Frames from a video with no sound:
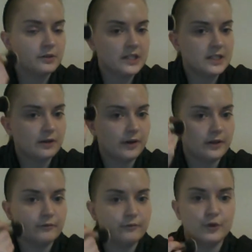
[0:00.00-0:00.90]
this kind
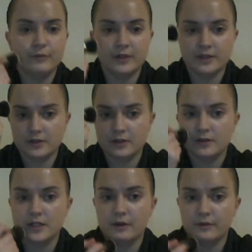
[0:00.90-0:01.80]
of movements
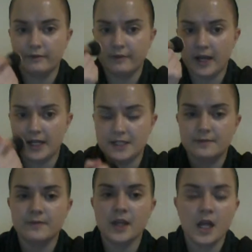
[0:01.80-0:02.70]
down the face.
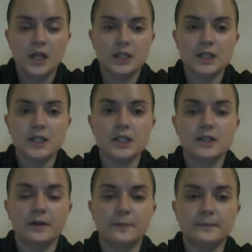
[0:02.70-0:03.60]
This
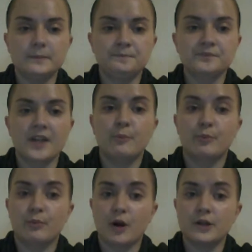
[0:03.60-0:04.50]
is a
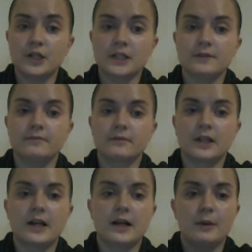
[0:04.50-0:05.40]

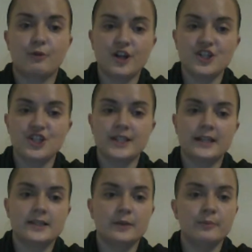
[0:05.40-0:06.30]
brush
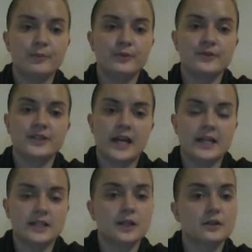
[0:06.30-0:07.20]
that some people say
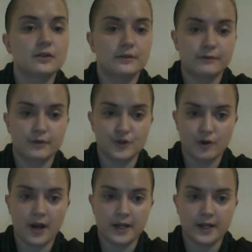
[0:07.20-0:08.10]
is not good for
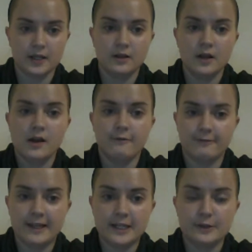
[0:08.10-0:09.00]
dry,
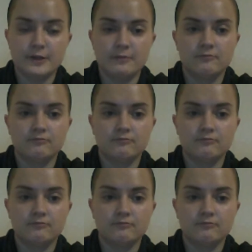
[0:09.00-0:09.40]
flaky